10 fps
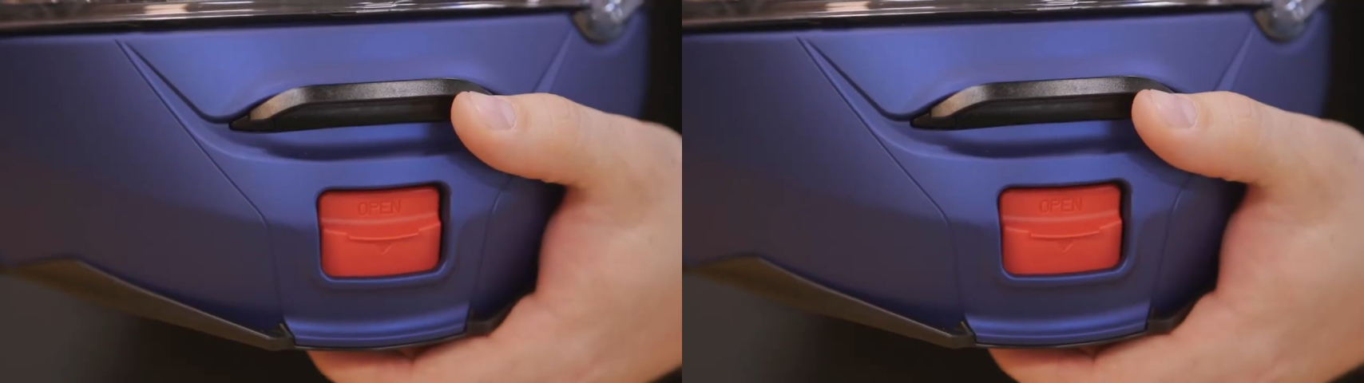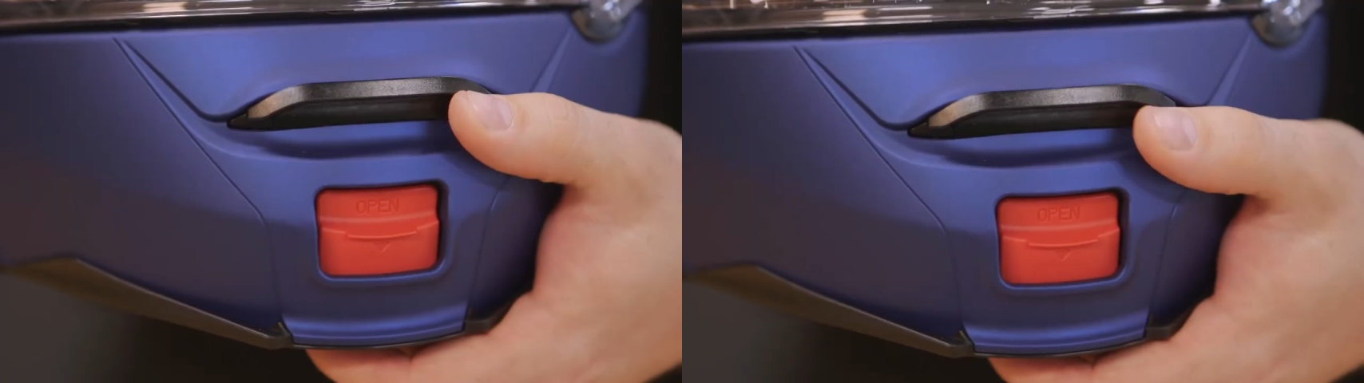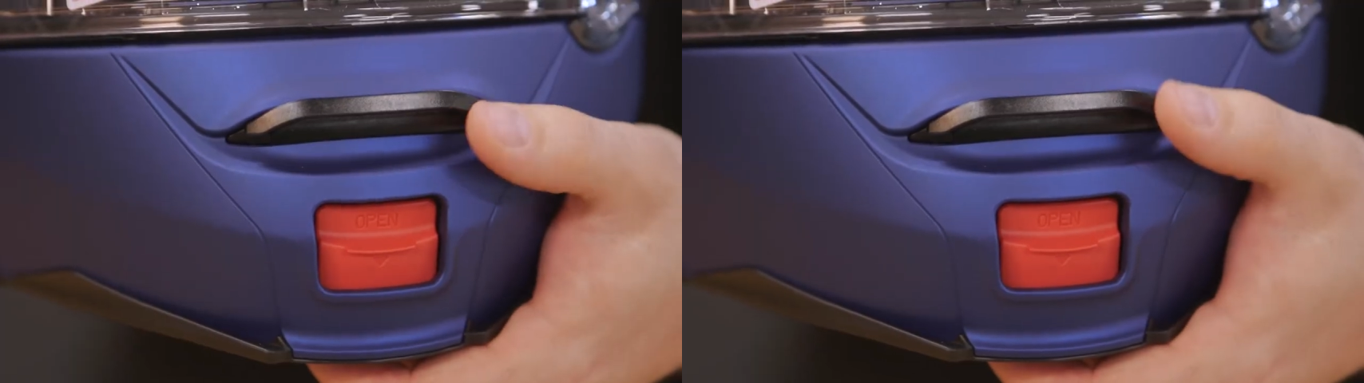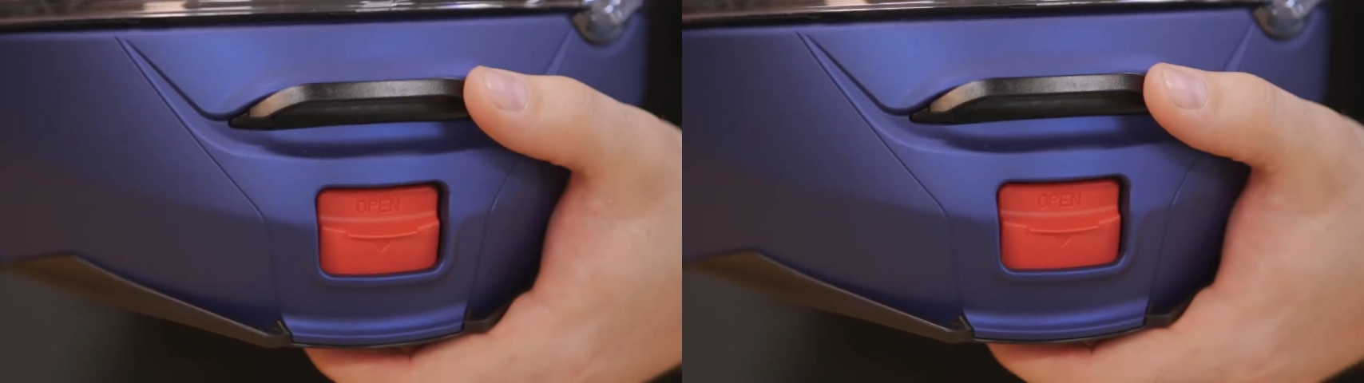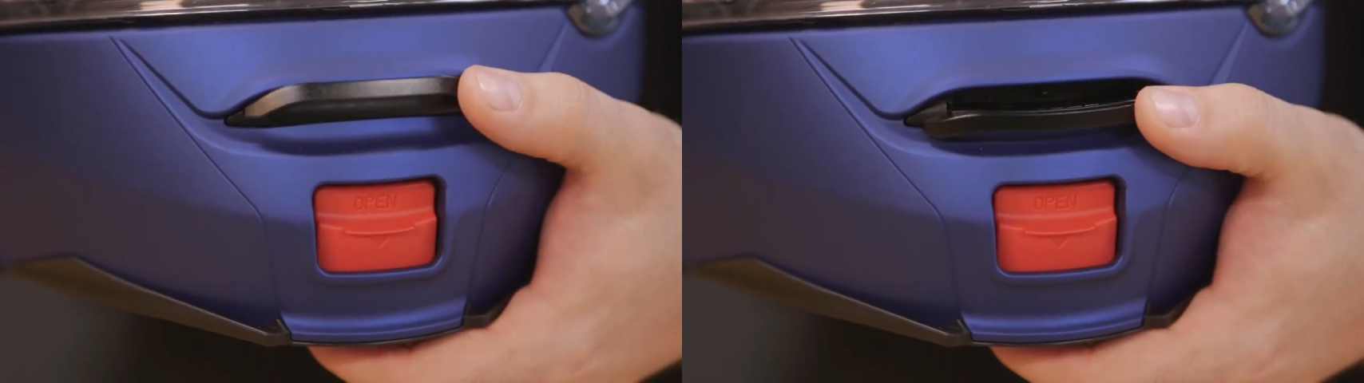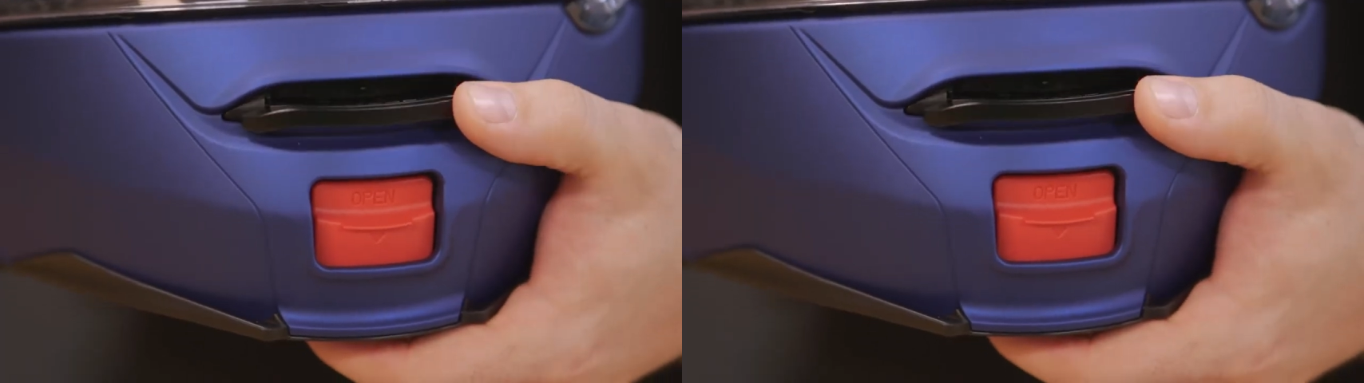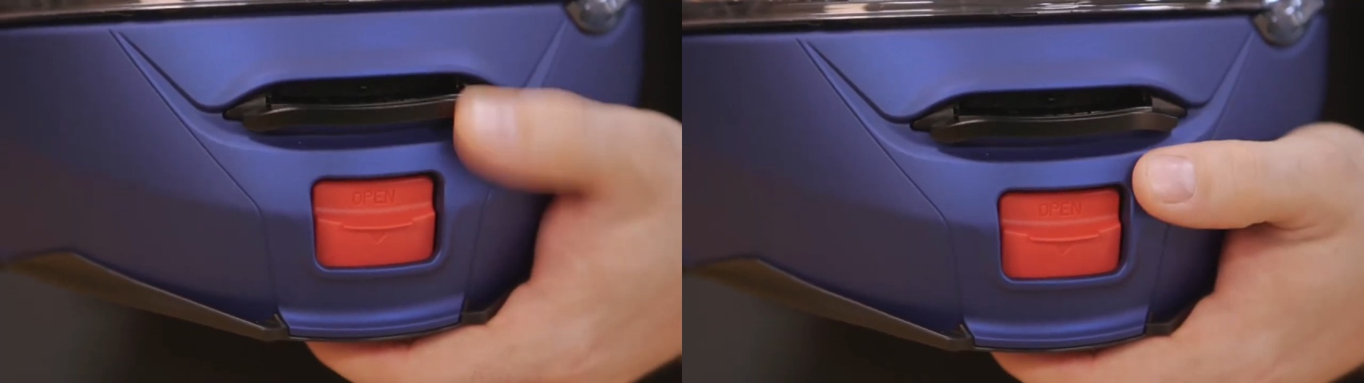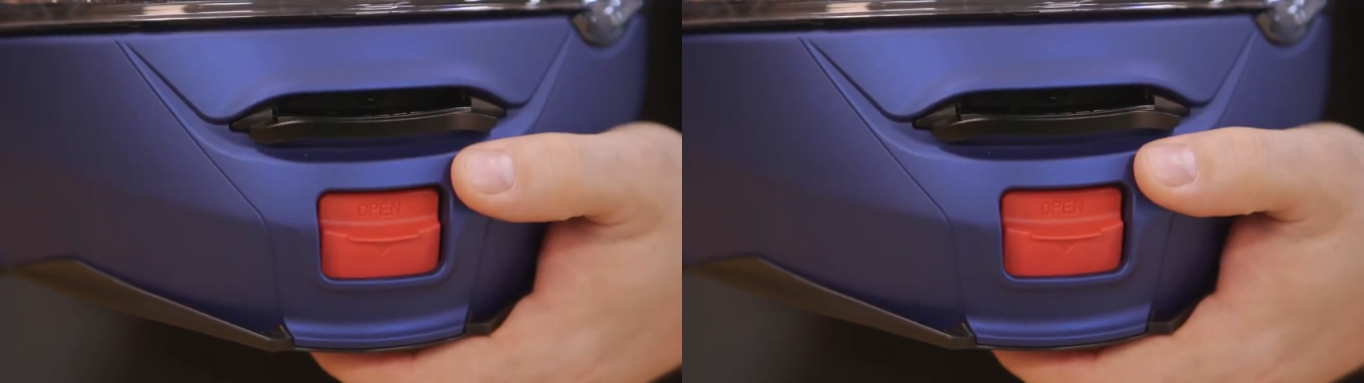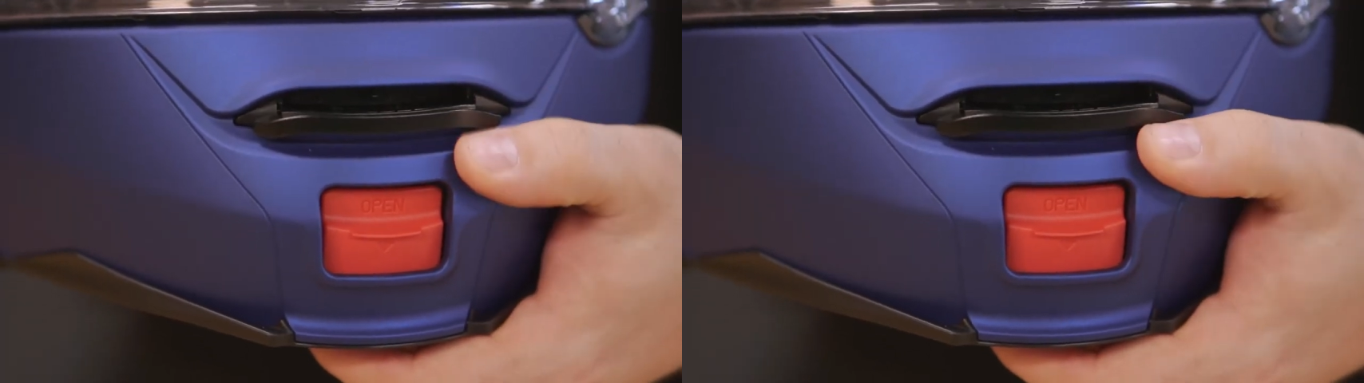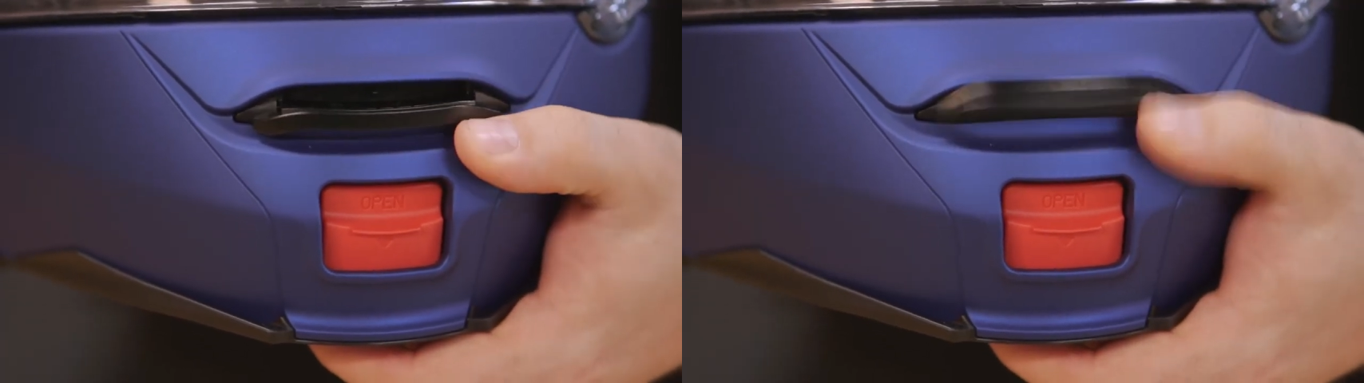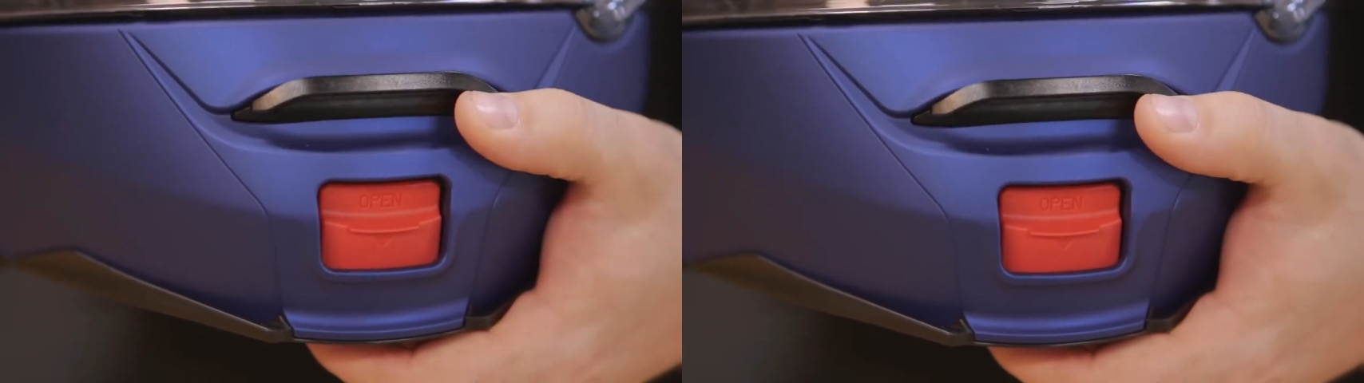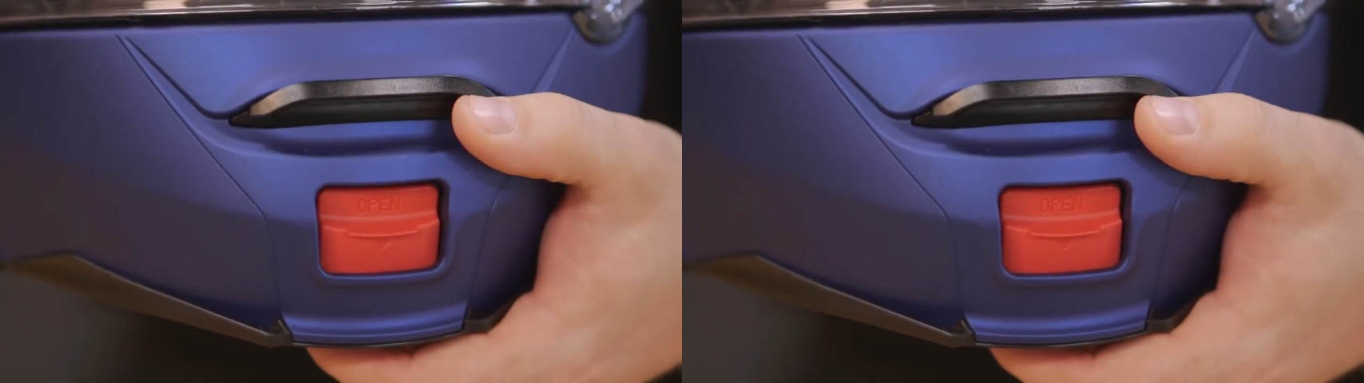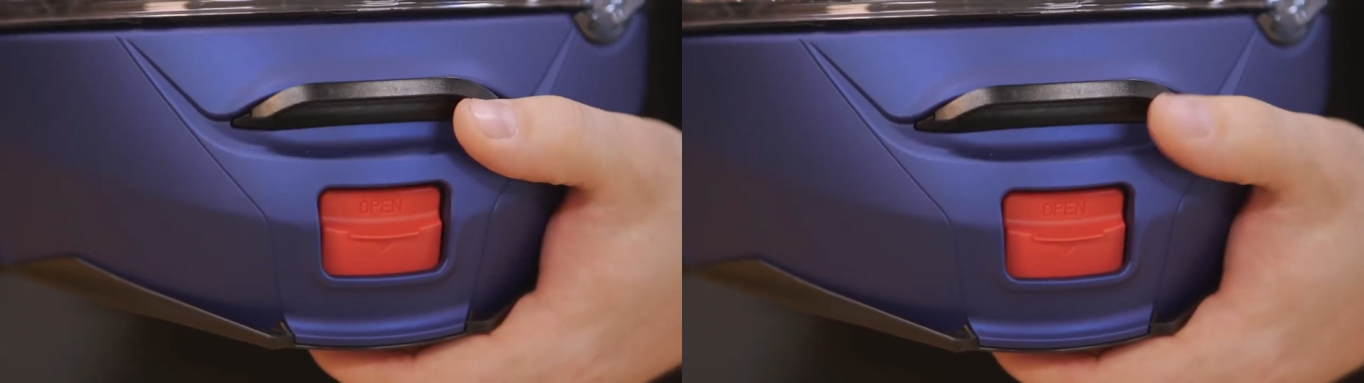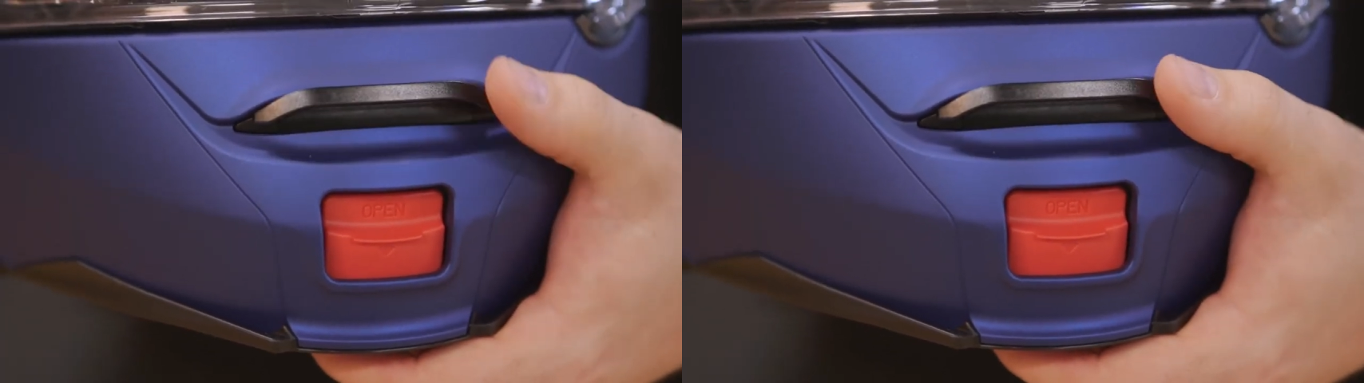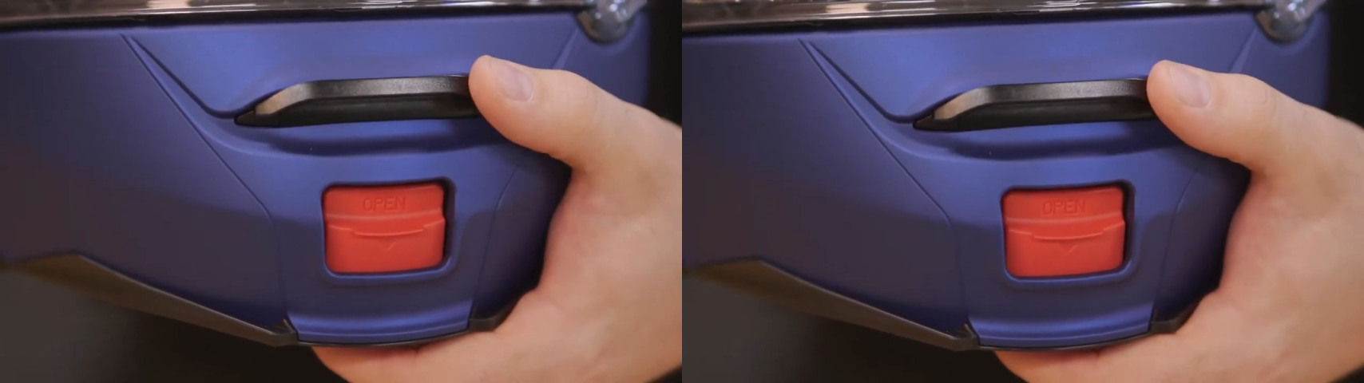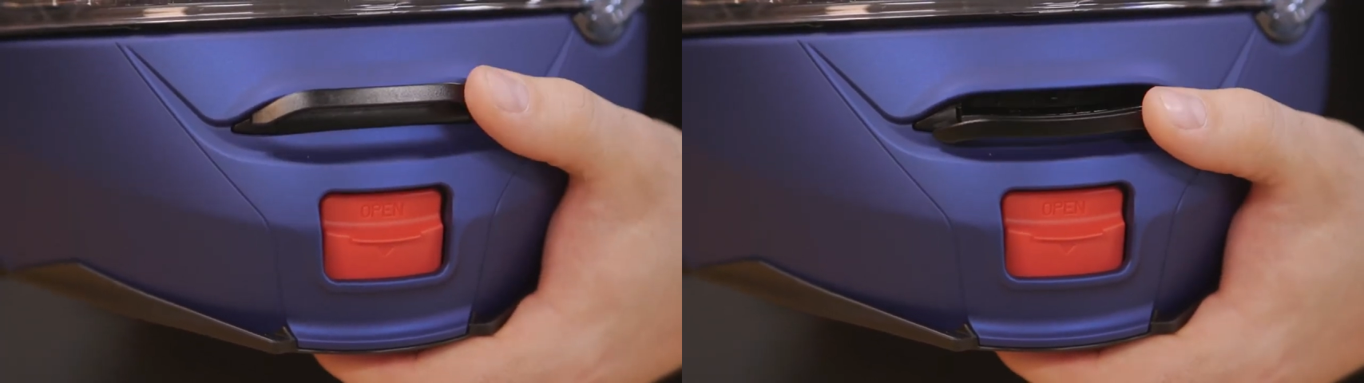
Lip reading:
Nobody's mouth can be seen.